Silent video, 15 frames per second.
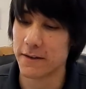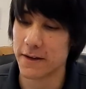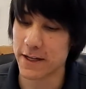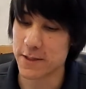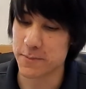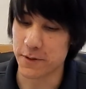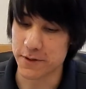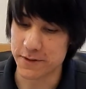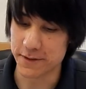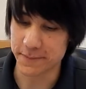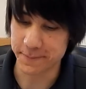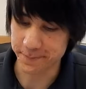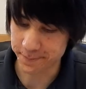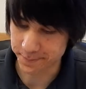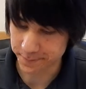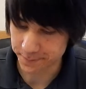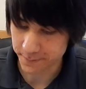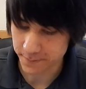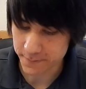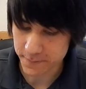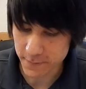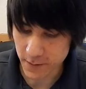Next person,
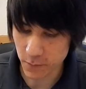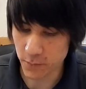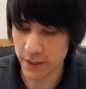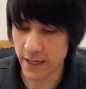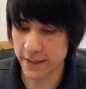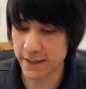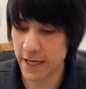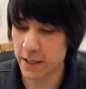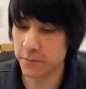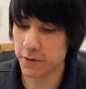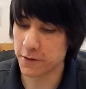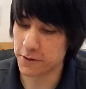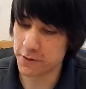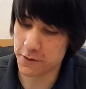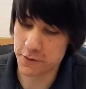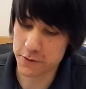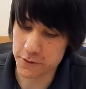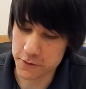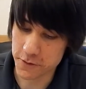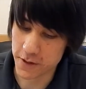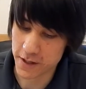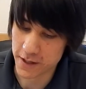we had Gabriel,
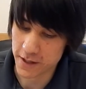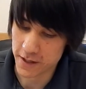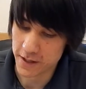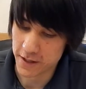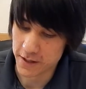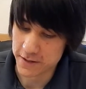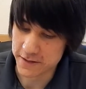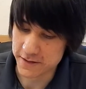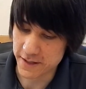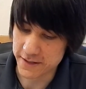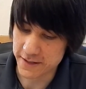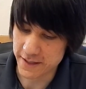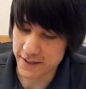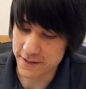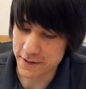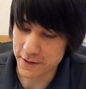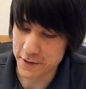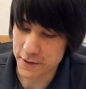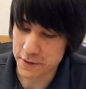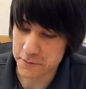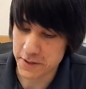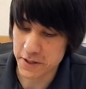who sent in
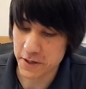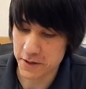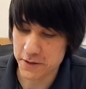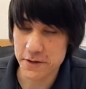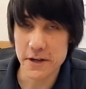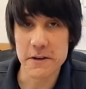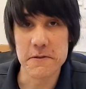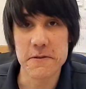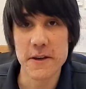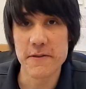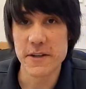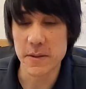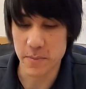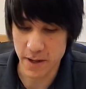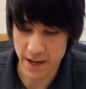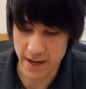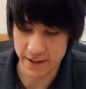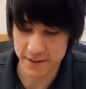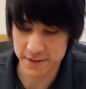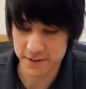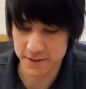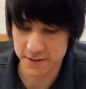350
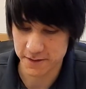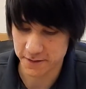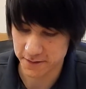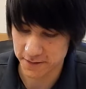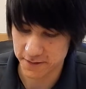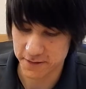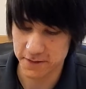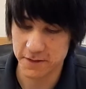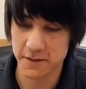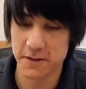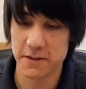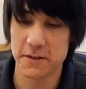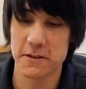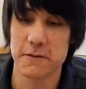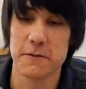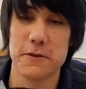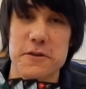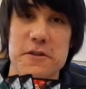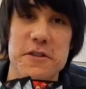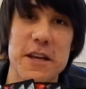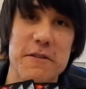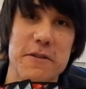packs for
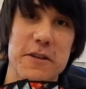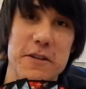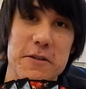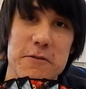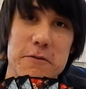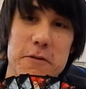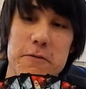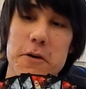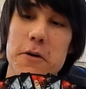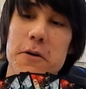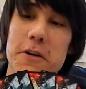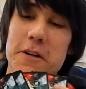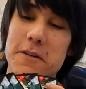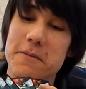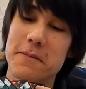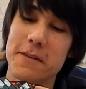7 Revoke.